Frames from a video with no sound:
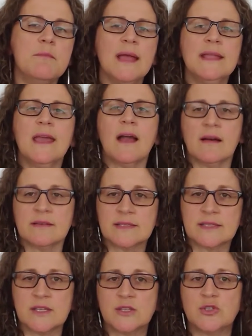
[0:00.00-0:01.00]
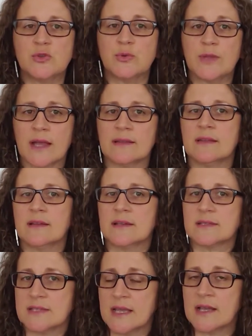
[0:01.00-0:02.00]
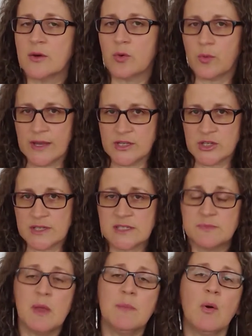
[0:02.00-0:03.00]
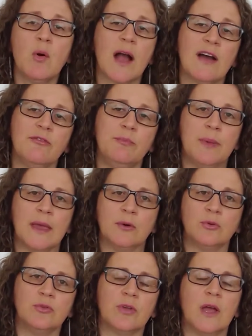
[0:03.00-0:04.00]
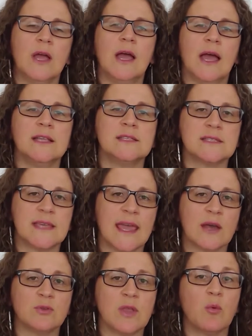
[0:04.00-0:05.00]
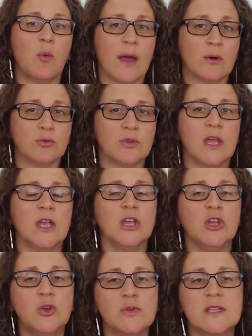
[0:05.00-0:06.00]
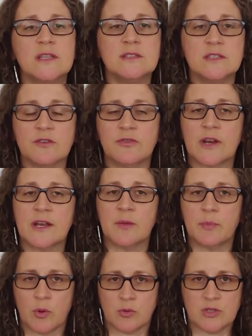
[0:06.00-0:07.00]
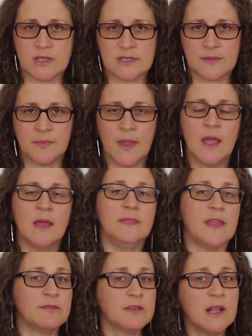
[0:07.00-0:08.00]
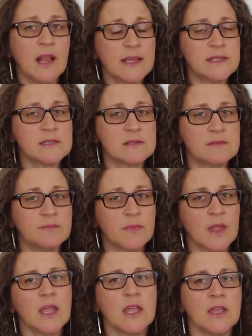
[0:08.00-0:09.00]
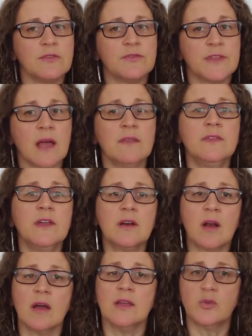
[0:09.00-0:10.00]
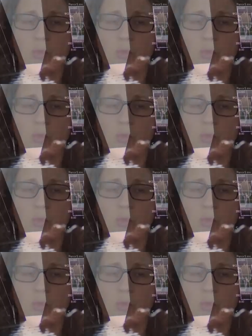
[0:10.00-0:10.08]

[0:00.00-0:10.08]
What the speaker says: many answers to that single question. People have built and scaled their wealth using different approaches. Nevertheless, if done the right